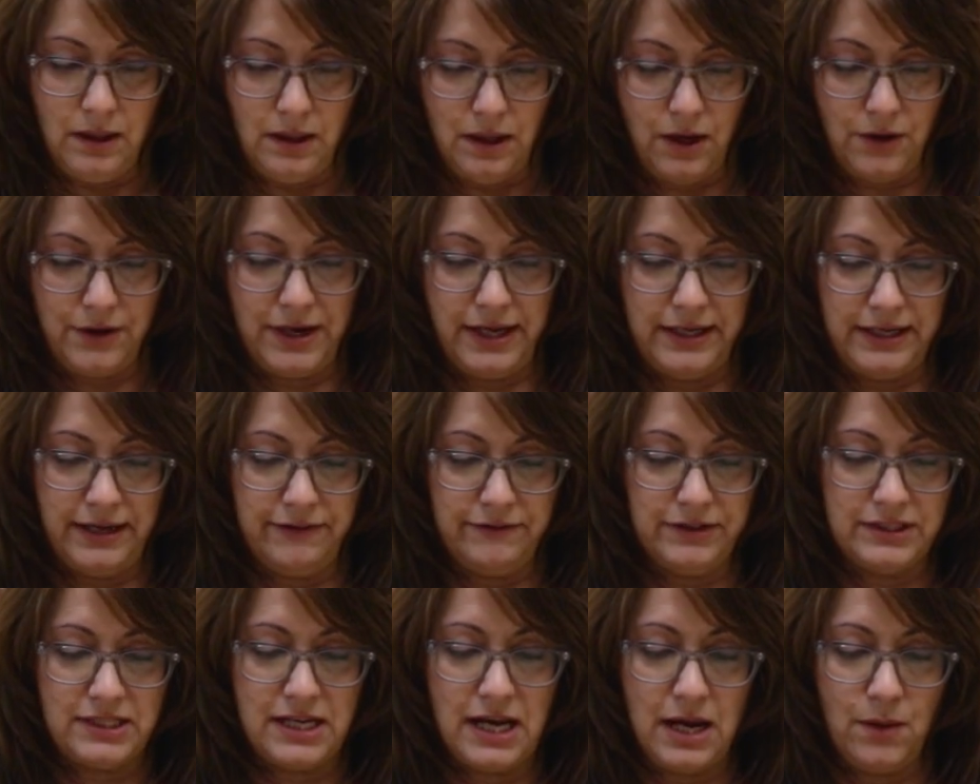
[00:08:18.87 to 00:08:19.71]
Okay, and
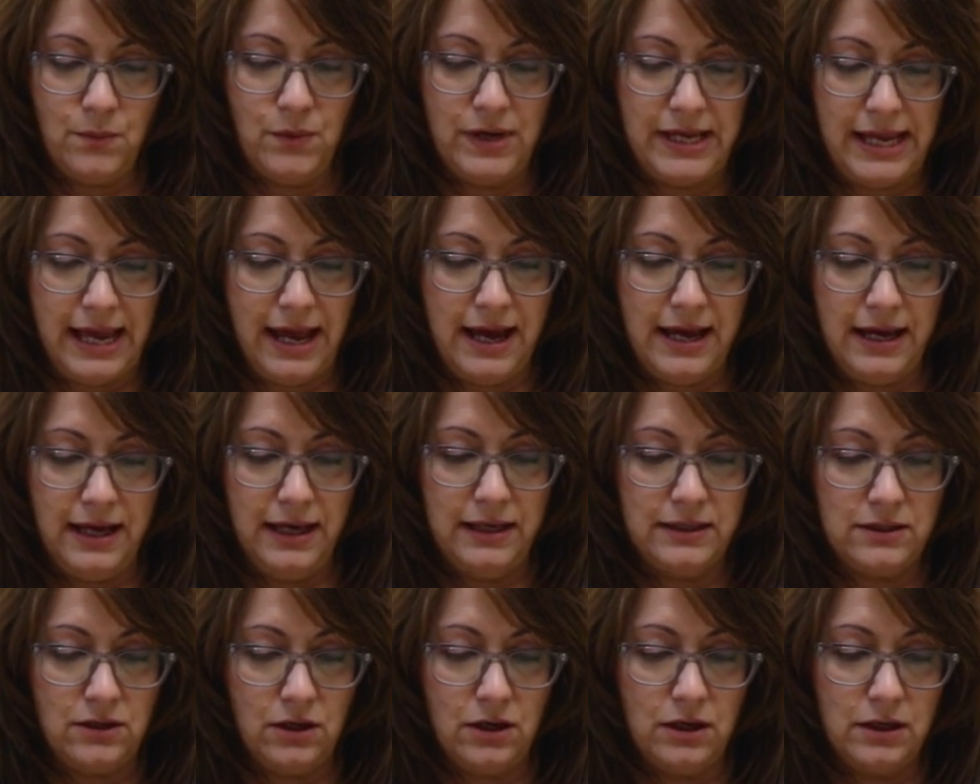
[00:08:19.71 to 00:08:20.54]
every time we
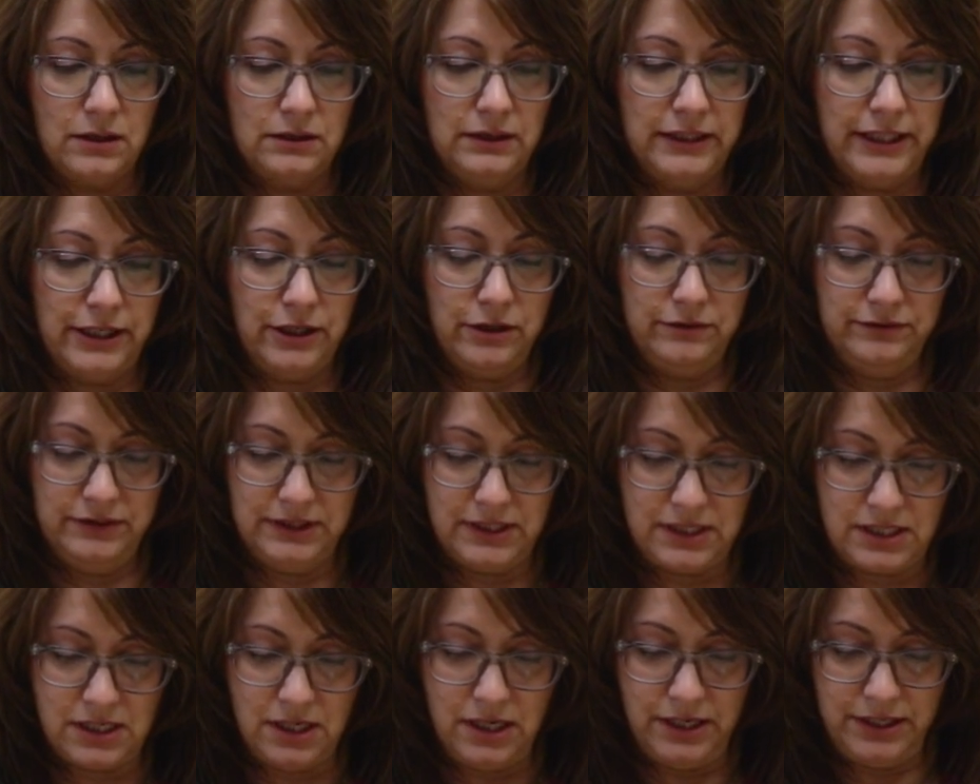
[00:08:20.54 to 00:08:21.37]
add our layer of
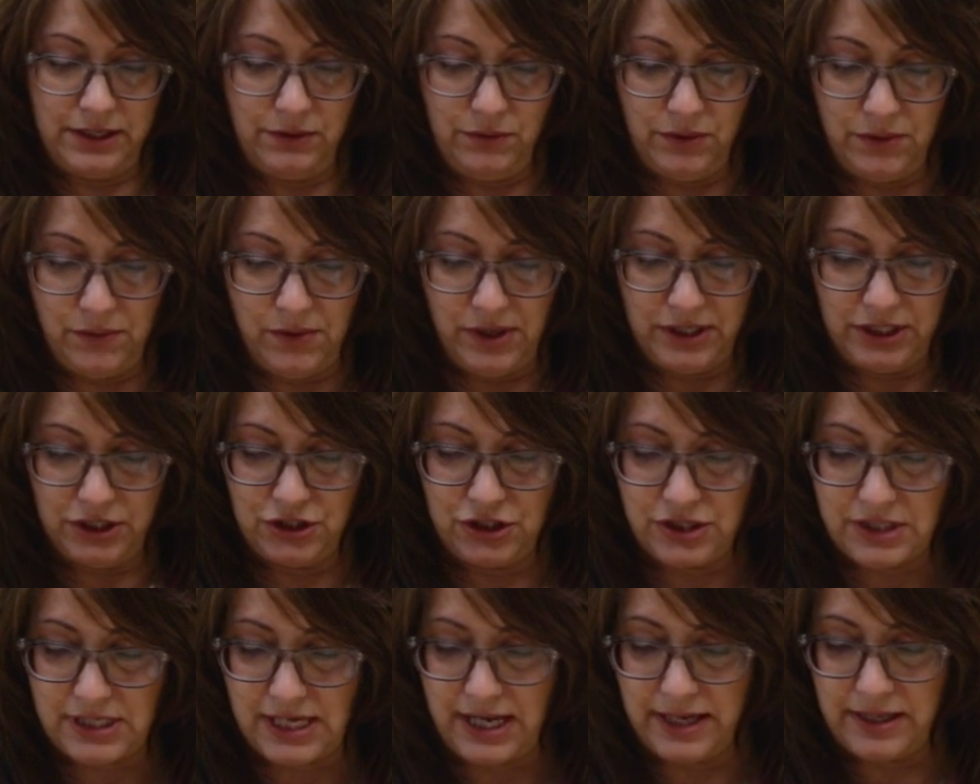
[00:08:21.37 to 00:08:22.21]
lasagna, we want to
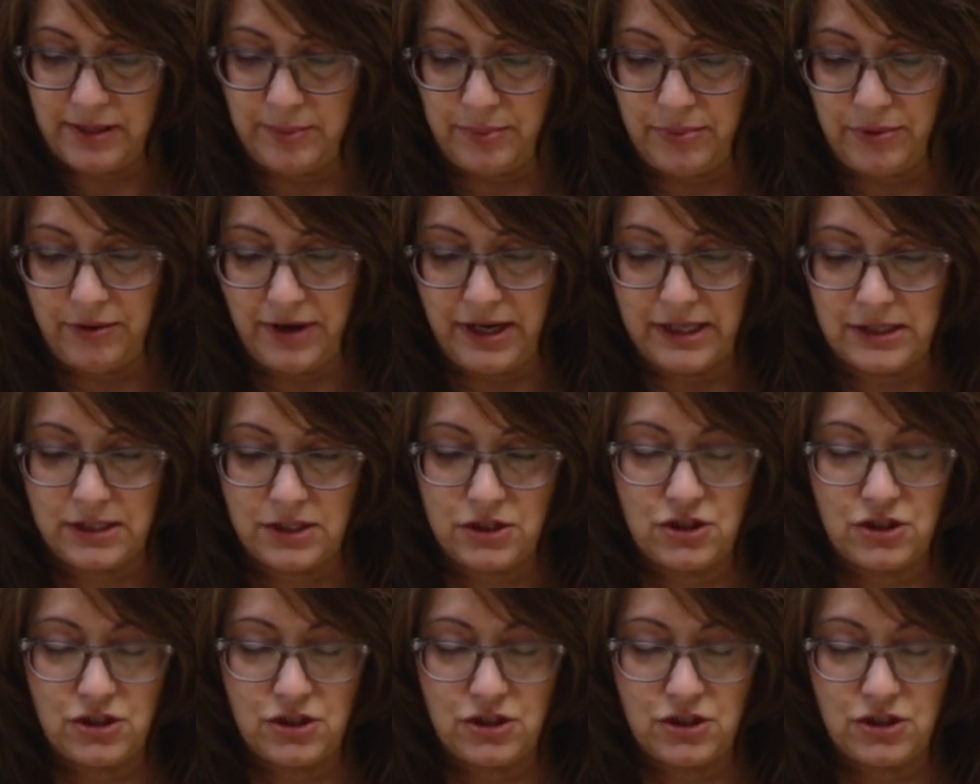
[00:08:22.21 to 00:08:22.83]
just kind of press,